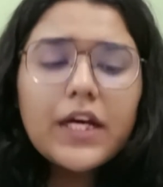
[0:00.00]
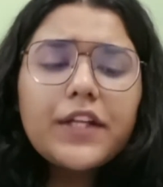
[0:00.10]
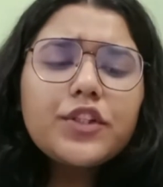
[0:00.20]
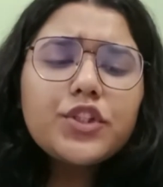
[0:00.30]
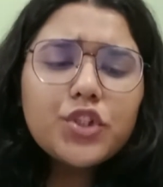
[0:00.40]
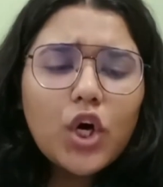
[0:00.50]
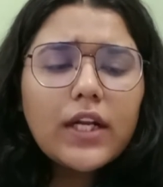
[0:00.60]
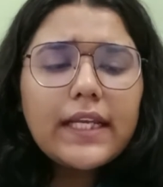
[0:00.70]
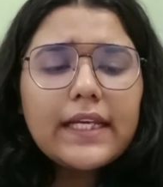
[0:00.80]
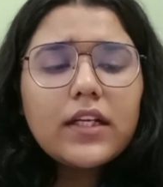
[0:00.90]
The short
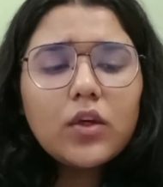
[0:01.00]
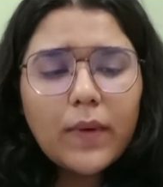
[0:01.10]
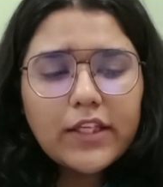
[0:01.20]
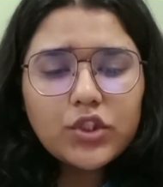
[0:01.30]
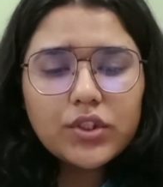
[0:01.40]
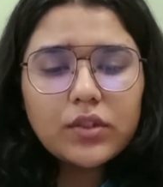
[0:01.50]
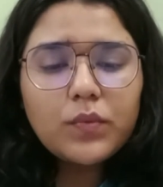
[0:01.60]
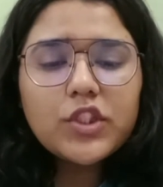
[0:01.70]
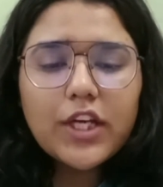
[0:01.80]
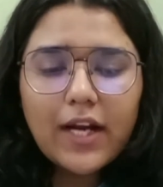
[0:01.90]
legal question
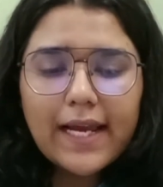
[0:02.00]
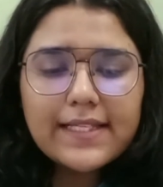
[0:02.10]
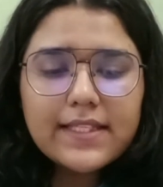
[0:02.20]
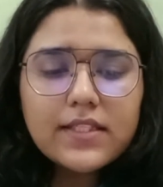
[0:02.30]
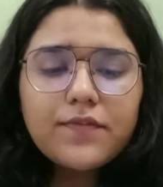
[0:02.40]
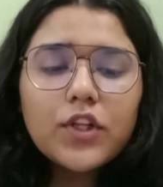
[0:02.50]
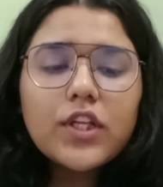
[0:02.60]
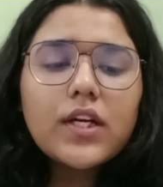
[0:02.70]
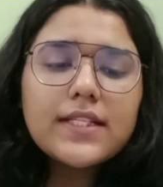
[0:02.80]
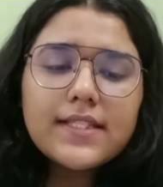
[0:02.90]
which arises for the
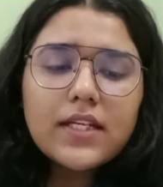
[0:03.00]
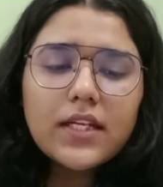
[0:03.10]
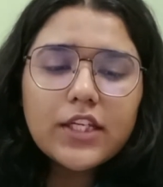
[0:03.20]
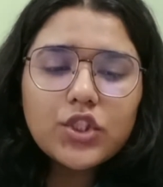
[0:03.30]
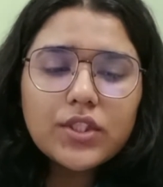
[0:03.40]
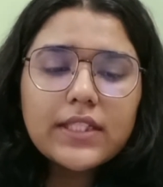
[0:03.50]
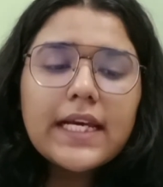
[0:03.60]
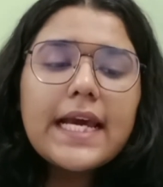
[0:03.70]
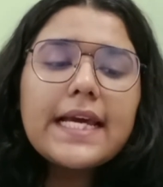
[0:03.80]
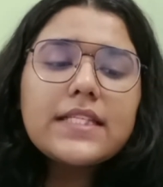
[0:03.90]
consideration
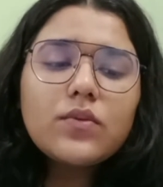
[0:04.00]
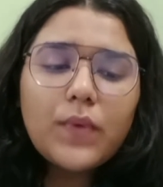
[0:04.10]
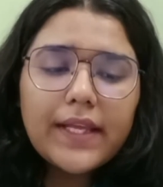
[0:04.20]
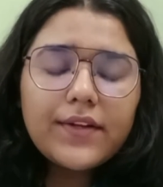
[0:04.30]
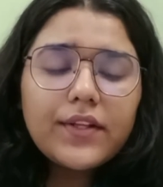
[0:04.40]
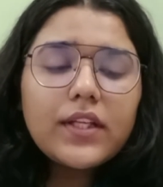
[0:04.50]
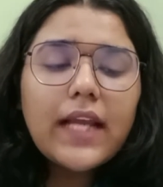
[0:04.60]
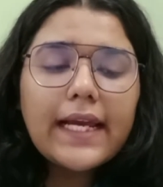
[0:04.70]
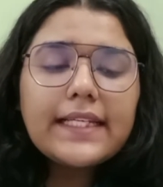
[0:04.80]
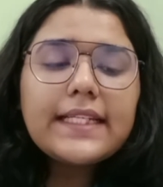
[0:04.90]
is whether the
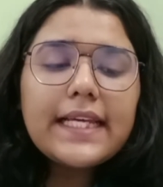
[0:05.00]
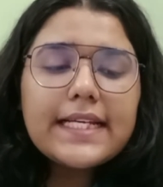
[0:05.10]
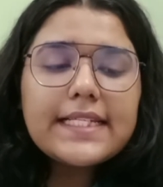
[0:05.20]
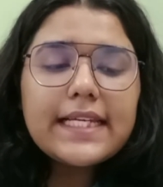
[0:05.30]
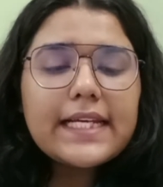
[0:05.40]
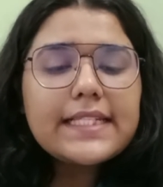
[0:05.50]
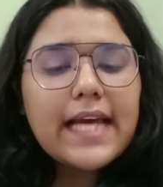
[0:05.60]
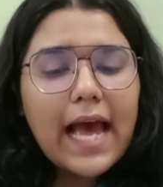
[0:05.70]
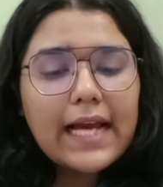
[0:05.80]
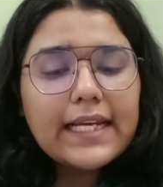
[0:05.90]
1988
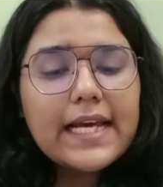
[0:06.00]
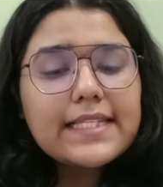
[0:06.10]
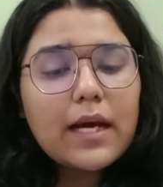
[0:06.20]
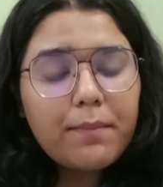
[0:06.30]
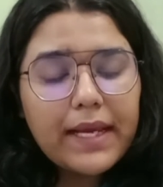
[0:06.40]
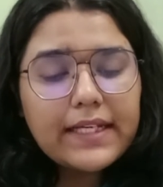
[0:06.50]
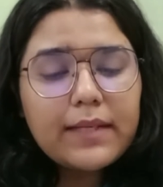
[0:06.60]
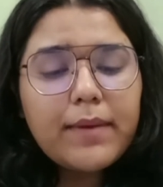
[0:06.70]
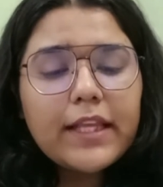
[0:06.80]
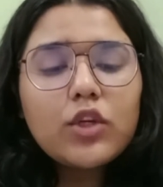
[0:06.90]
Act as amended
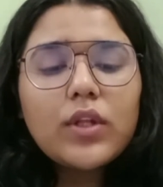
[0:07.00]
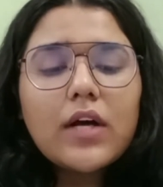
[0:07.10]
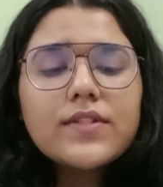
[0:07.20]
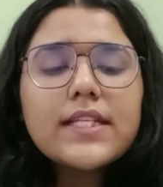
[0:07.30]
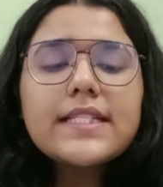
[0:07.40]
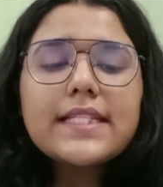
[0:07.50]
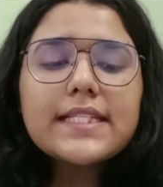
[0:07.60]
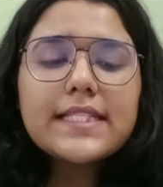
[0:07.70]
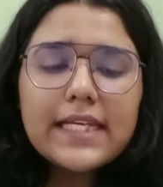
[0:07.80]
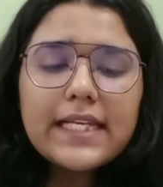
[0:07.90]
by the
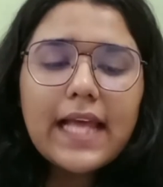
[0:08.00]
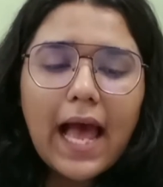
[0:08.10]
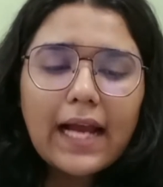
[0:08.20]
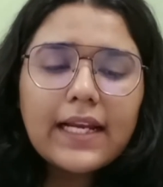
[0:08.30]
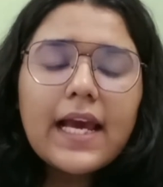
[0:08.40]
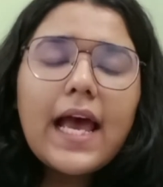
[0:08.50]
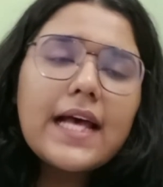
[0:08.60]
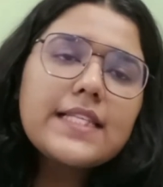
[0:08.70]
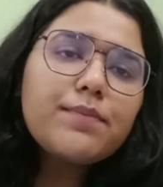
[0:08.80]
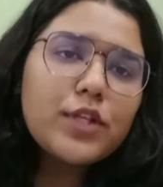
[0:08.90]
2016 Act
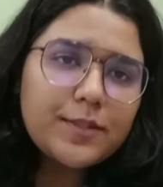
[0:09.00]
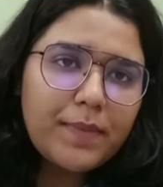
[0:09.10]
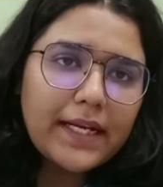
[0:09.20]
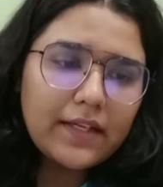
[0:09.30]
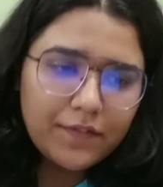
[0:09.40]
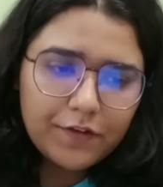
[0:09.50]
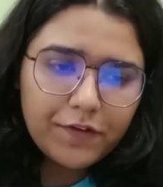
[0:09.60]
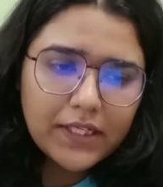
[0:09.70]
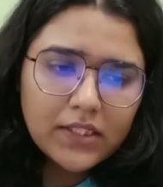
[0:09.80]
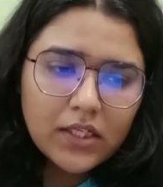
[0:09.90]
has a prospective
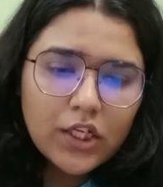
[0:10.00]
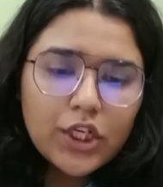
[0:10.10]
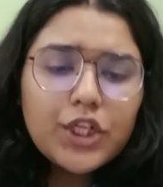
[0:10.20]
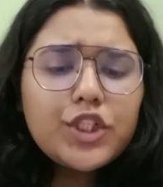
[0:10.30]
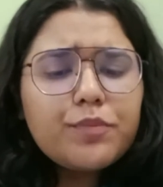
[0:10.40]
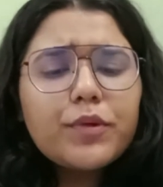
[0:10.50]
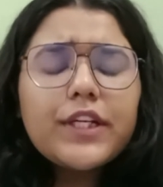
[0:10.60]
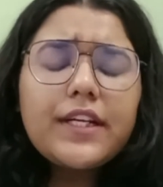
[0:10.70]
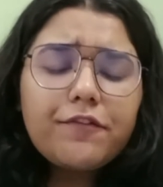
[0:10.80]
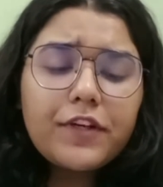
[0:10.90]
effect. To put it
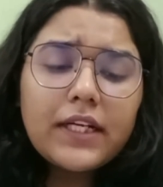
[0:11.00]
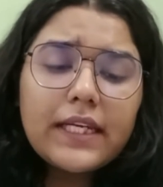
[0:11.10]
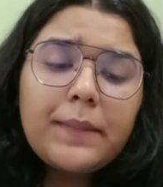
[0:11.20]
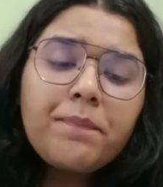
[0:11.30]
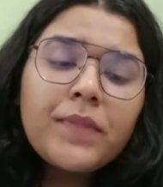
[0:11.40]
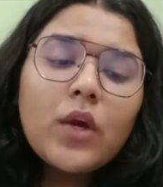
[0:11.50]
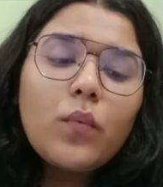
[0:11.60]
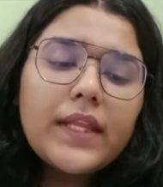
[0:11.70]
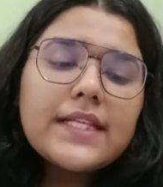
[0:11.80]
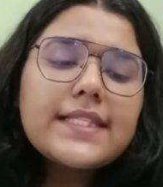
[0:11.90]
differently,
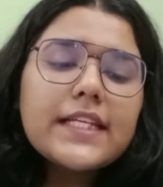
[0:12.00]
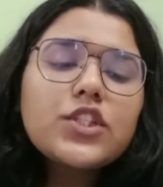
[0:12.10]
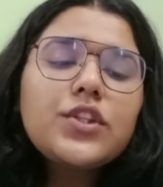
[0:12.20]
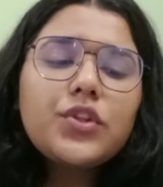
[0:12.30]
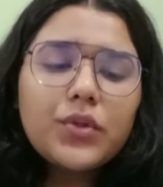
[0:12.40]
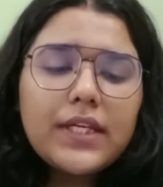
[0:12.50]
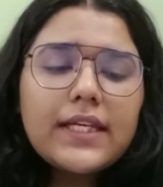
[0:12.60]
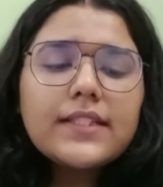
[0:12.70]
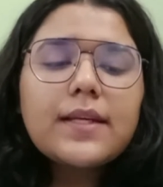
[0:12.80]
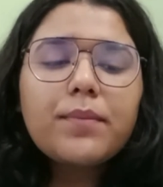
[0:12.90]
whether Section
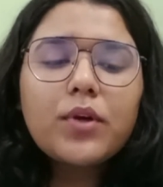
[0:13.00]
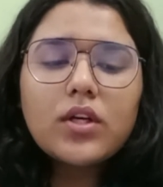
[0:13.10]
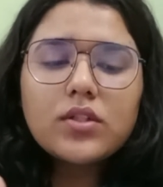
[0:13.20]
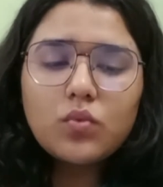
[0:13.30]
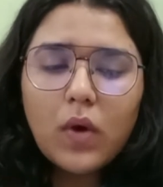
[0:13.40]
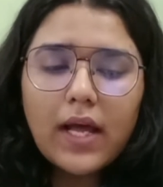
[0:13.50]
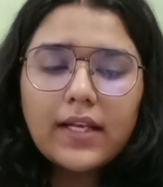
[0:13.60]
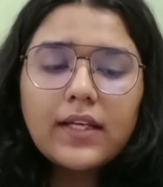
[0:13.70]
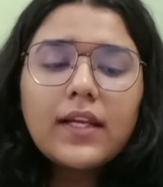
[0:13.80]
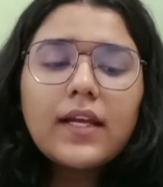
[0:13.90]
3 Subclause
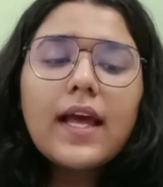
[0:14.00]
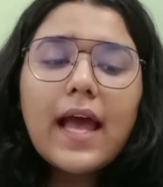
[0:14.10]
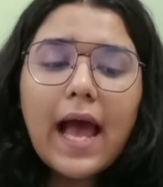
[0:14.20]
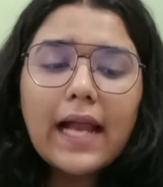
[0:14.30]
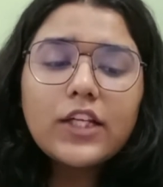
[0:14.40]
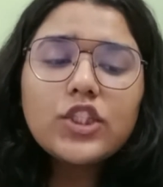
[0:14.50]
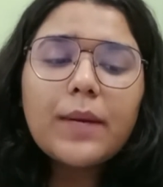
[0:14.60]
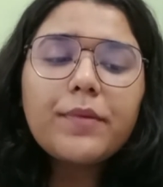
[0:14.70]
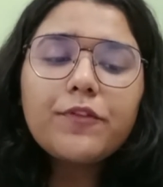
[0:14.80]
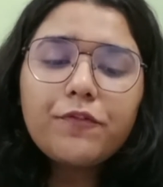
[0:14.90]
1 and
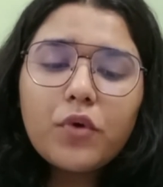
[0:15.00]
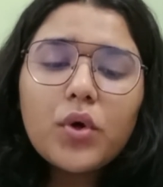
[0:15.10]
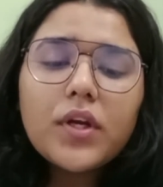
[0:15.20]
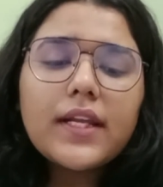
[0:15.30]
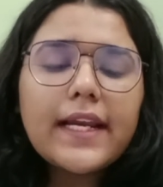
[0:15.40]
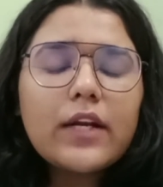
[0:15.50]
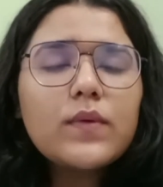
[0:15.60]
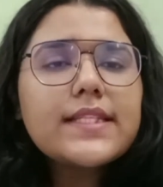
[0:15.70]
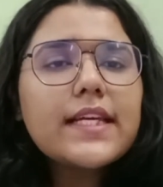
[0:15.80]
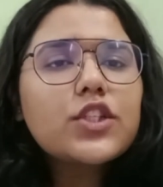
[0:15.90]
Chapter 4 read
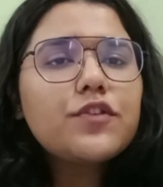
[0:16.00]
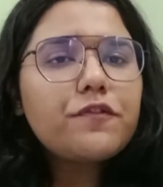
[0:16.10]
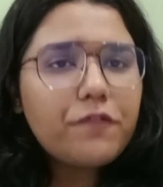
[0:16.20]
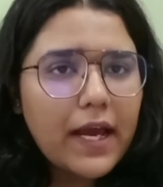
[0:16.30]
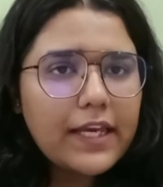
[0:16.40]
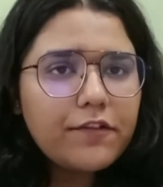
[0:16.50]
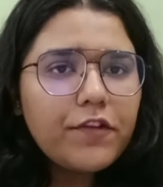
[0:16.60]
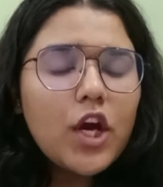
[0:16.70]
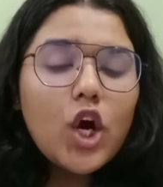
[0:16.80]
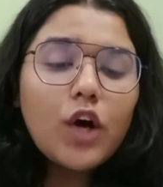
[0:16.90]
with Section 5
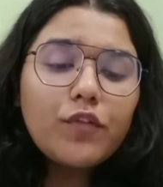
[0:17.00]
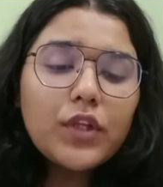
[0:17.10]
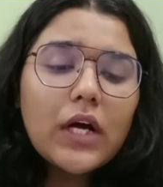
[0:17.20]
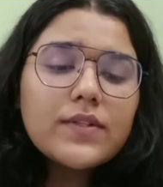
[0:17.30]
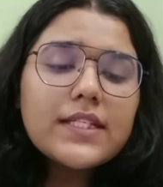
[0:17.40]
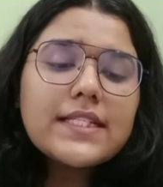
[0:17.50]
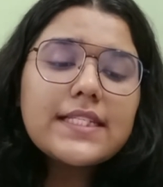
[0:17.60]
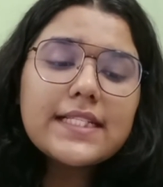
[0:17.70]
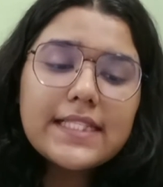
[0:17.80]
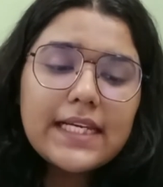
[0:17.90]
of
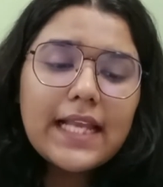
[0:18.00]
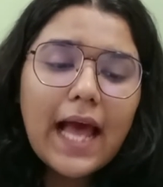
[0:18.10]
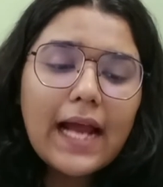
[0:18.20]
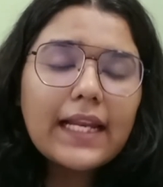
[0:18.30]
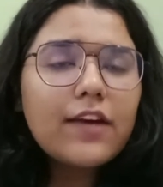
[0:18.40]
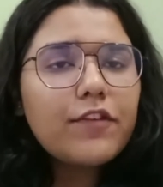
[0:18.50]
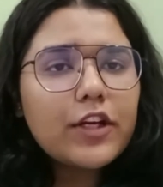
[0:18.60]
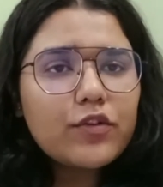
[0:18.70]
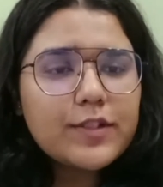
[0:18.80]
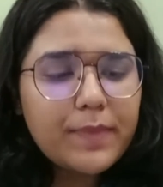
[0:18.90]
2016 Act have
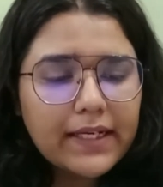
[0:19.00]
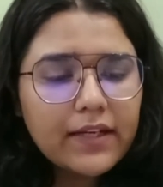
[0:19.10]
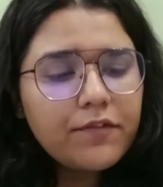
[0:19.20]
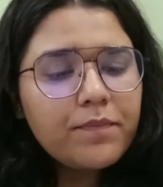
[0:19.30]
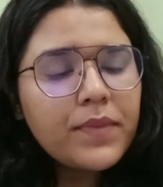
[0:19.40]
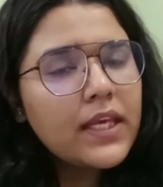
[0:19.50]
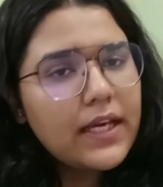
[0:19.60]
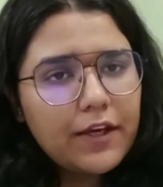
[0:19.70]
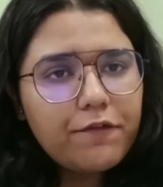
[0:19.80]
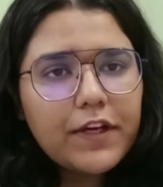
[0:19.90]
retrospective
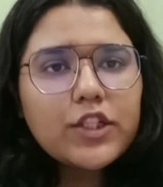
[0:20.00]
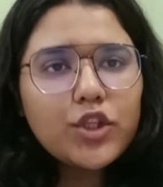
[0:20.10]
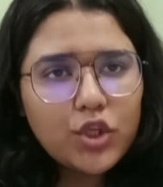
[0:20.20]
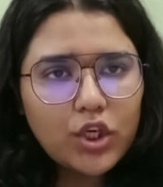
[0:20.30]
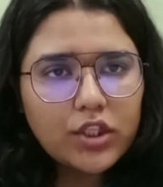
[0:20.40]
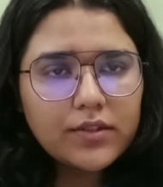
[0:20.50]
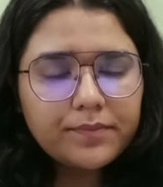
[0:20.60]
effect or not.